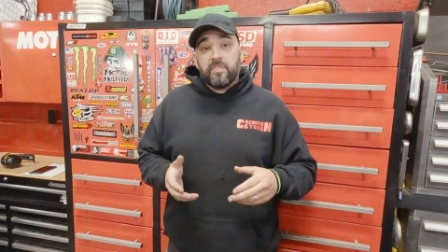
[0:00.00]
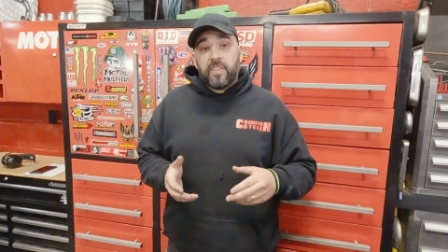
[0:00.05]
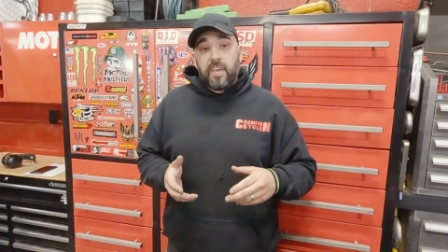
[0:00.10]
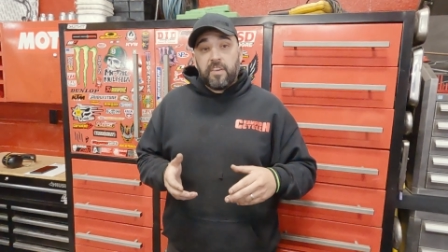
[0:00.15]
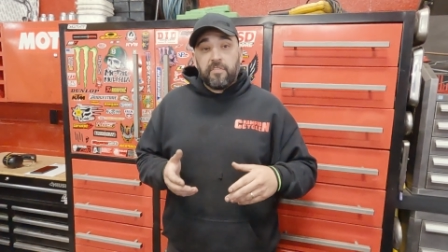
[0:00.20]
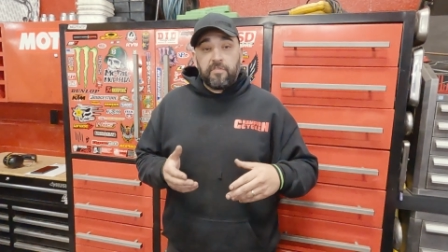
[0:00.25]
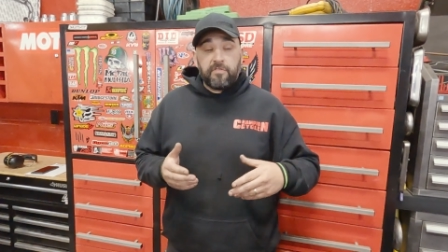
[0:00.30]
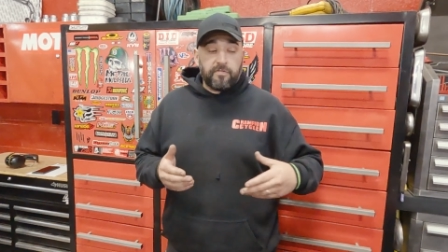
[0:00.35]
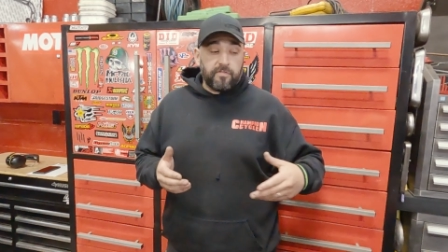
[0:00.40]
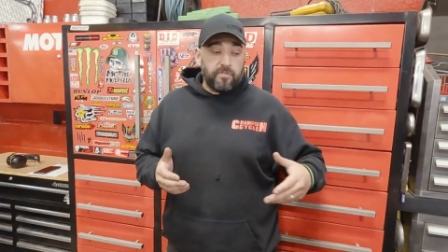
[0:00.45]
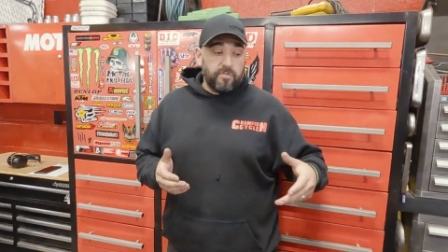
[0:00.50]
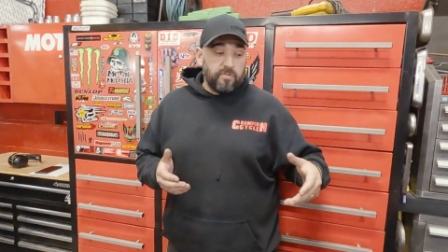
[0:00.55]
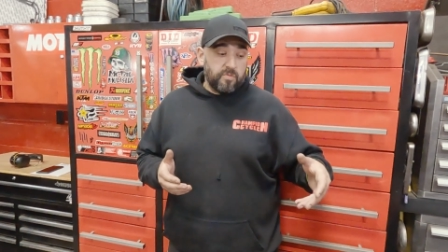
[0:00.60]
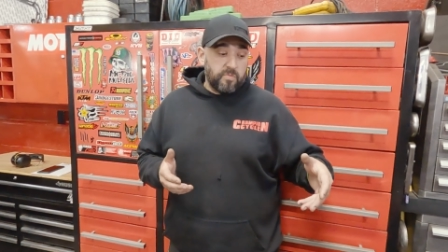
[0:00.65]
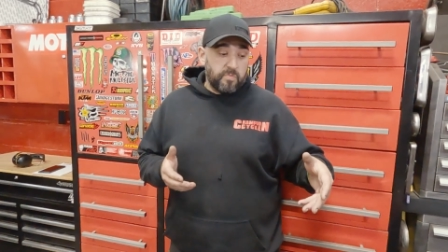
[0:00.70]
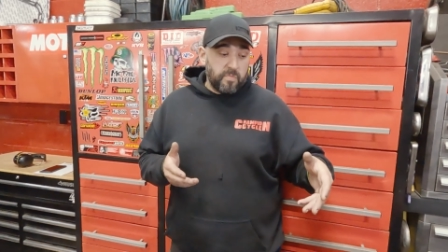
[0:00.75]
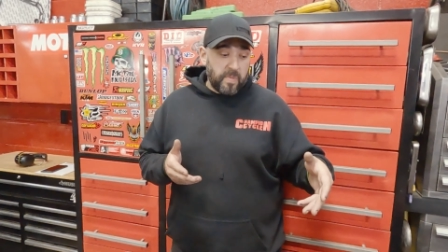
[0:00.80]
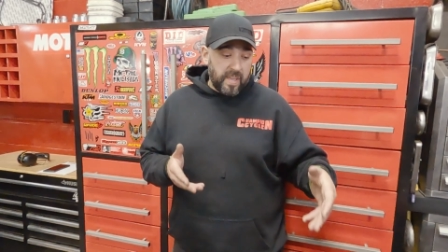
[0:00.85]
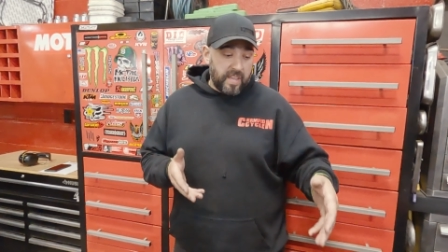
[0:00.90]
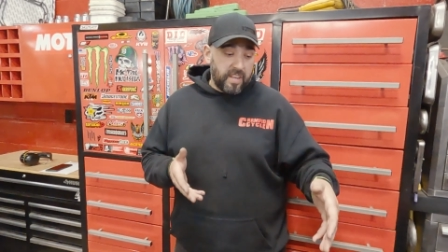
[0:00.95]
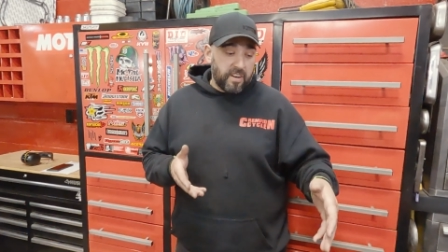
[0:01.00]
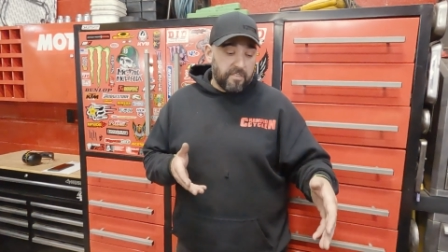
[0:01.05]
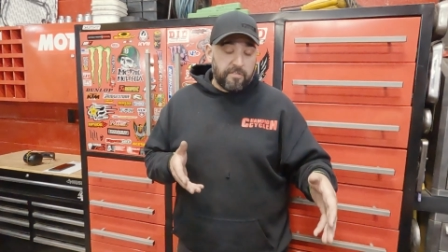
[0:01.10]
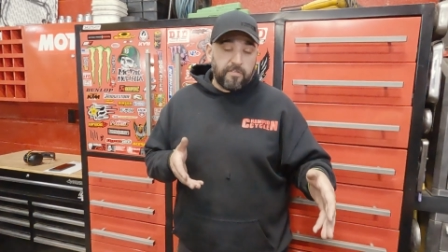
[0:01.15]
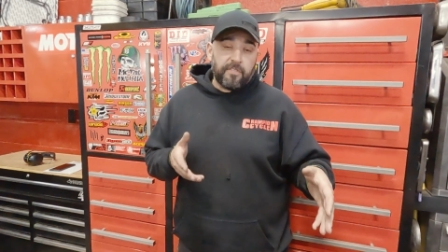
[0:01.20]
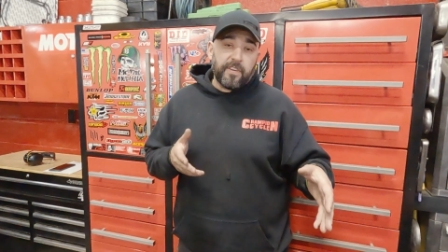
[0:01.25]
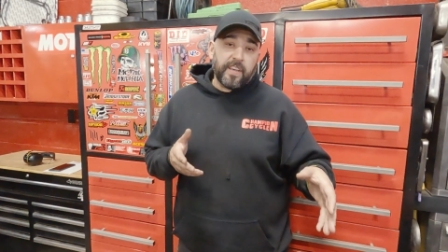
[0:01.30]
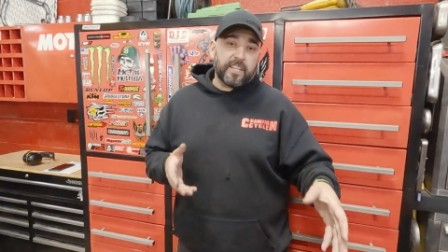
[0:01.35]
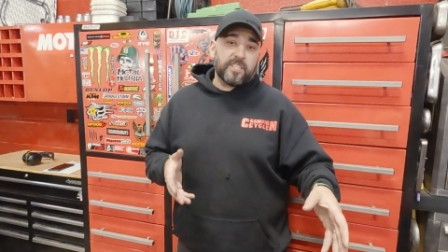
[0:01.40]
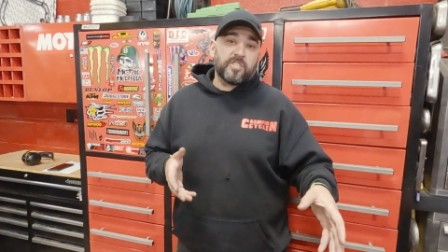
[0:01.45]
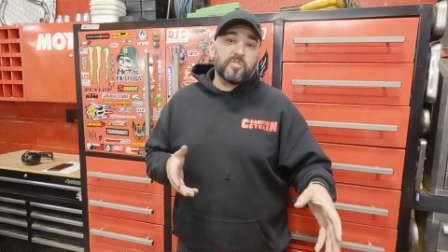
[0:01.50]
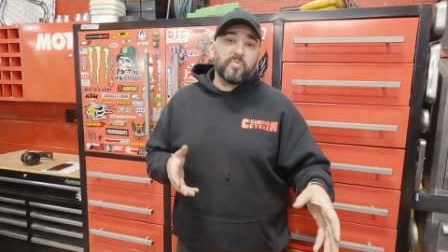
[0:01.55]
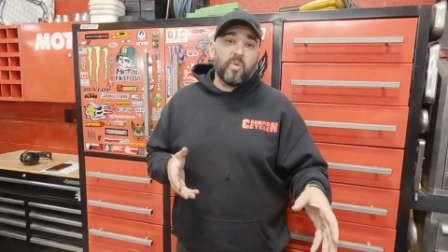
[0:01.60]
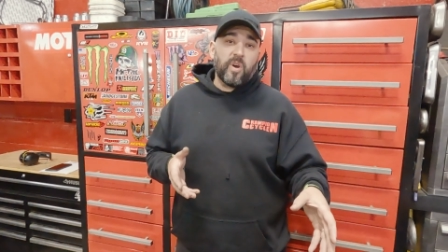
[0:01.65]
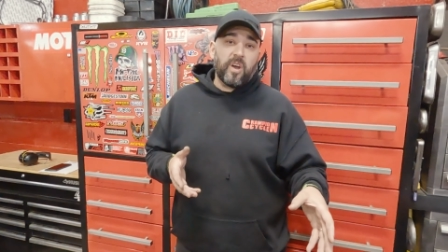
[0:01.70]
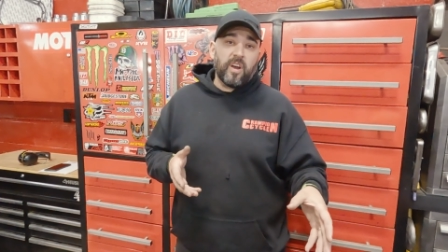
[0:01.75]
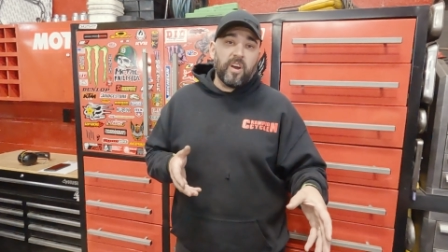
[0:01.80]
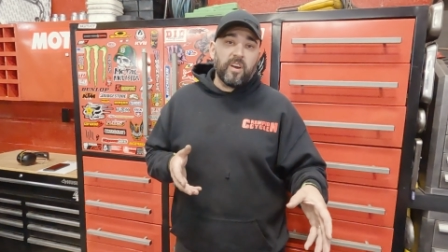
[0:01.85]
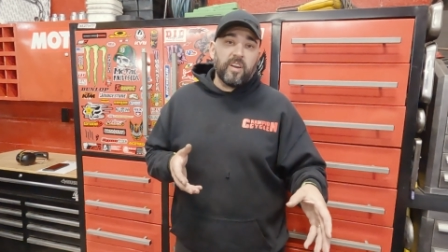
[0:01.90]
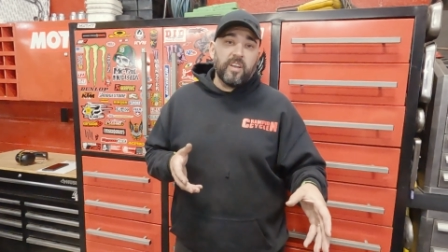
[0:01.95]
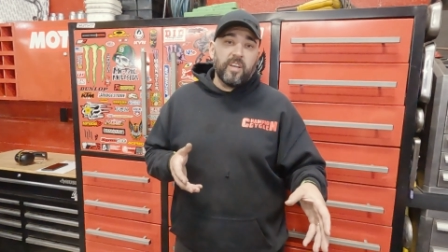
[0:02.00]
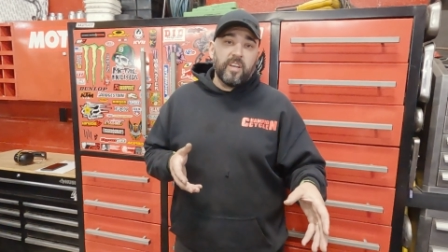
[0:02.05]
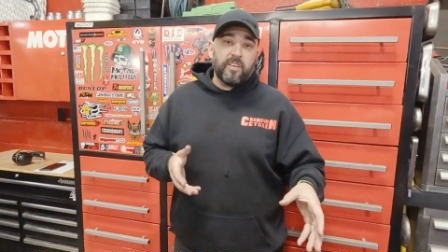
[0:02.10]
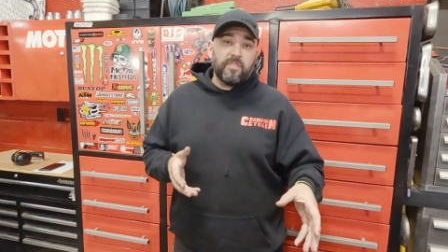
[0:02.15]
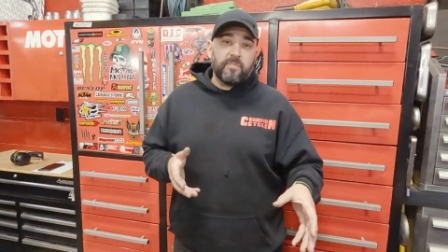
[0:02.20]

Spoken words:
they've made a fix where